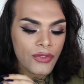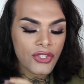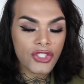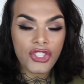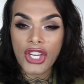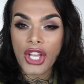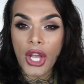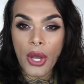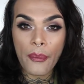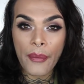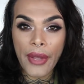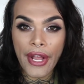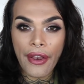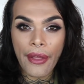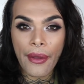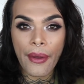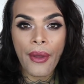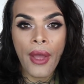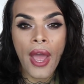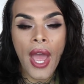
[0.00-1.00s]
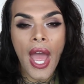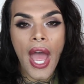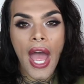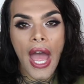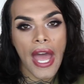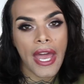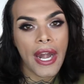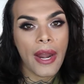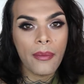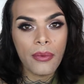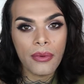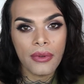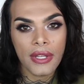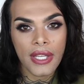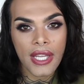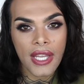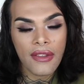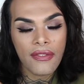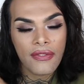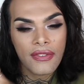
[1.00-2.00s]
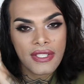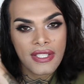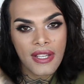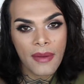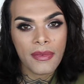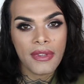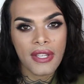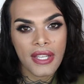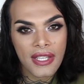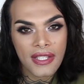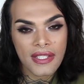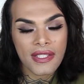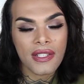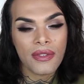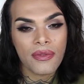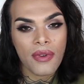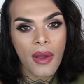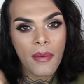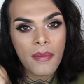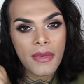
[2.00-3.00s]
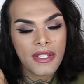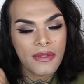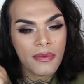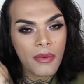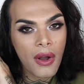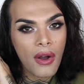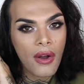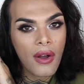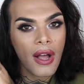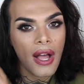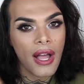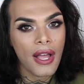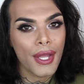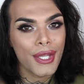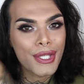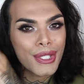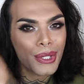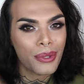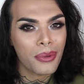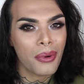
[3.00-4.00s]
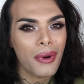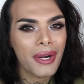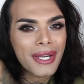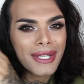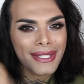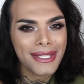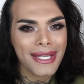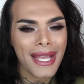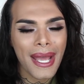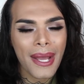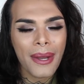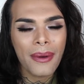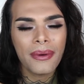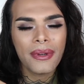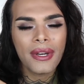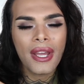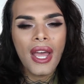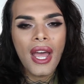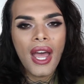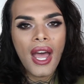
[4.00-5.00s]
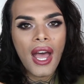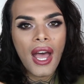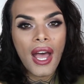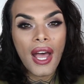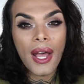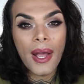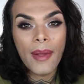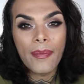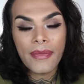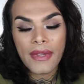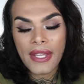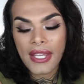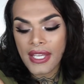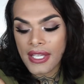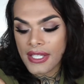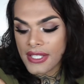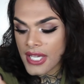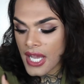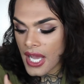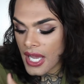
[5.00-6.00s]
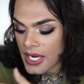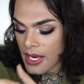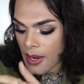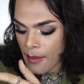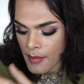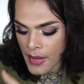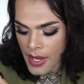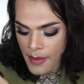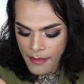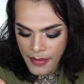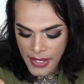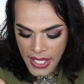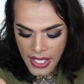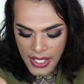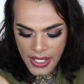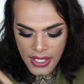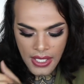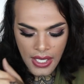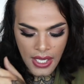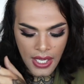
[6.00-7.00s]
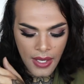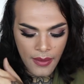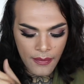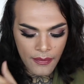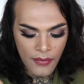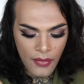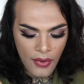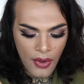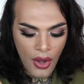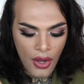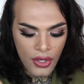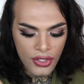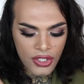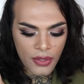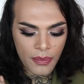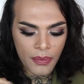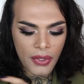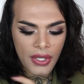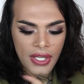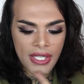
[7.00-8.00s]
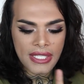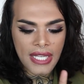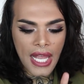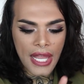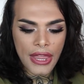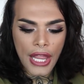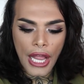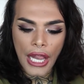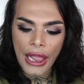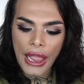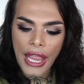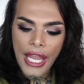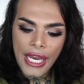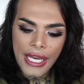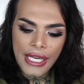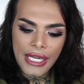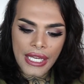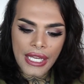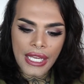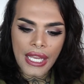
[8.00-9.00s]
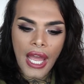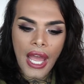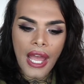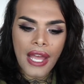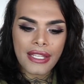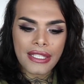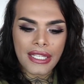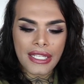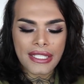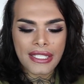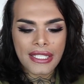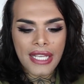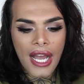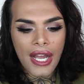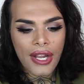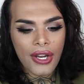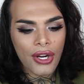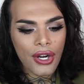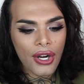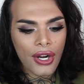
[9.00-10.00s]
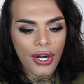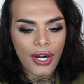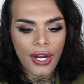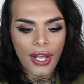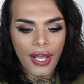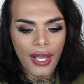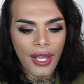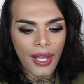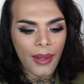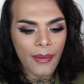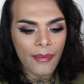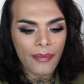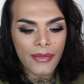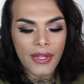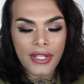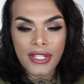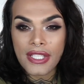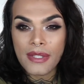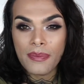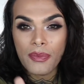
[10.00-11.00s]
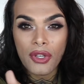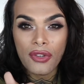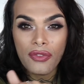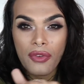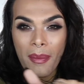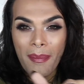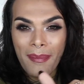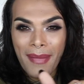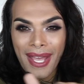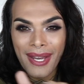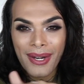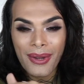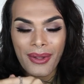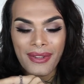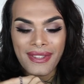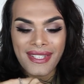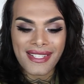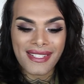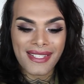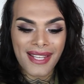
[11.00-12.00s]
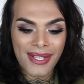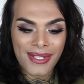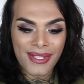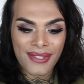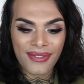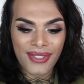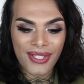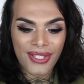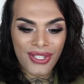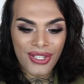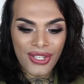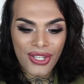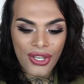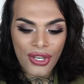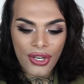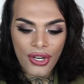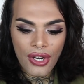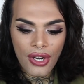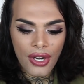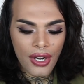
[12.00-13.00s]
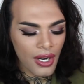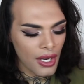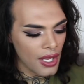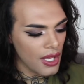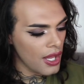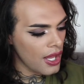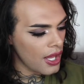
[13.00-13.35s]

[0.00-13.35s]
Chico Melo, and I will leave some of the Instagram as well, scrolling down. He done my big octopus, the lady, the dagger, this beautiful man on the side over here.